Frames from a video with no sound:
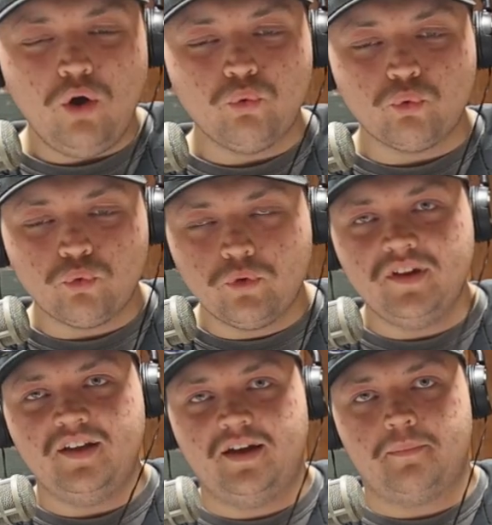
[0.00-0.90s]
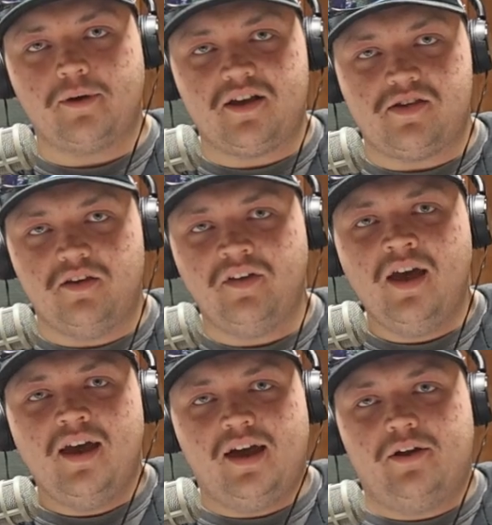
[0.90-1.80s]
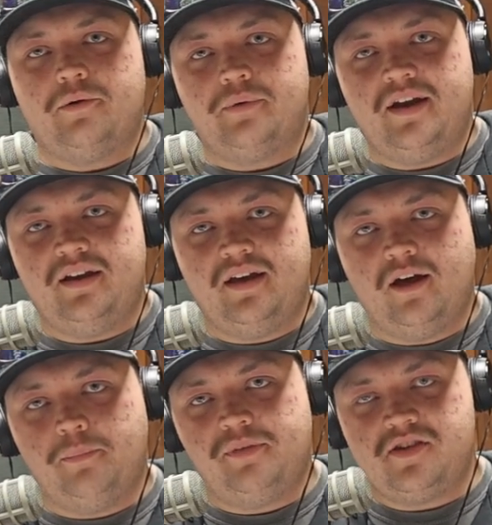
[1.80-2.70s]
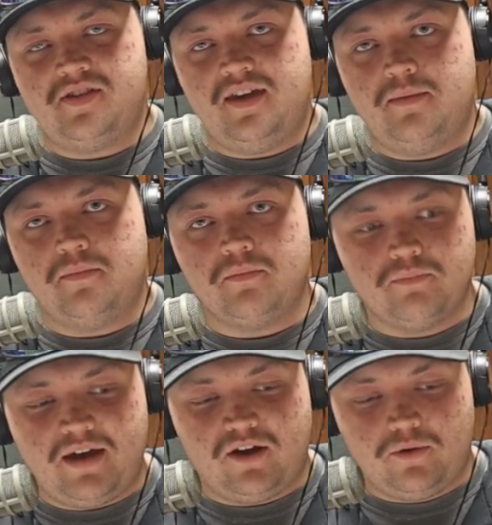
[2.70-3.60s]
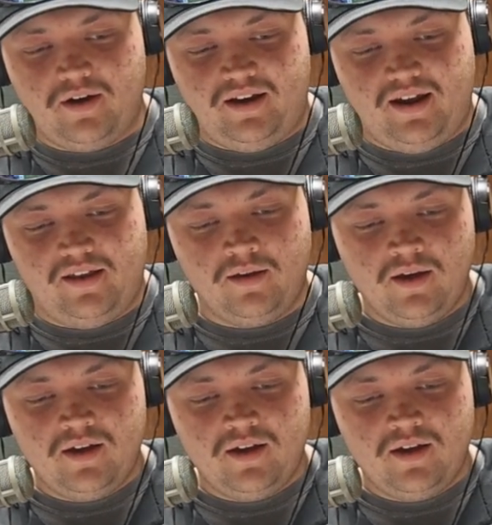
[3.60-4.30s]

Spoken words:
really impressive and are ready to help this team make a run at it.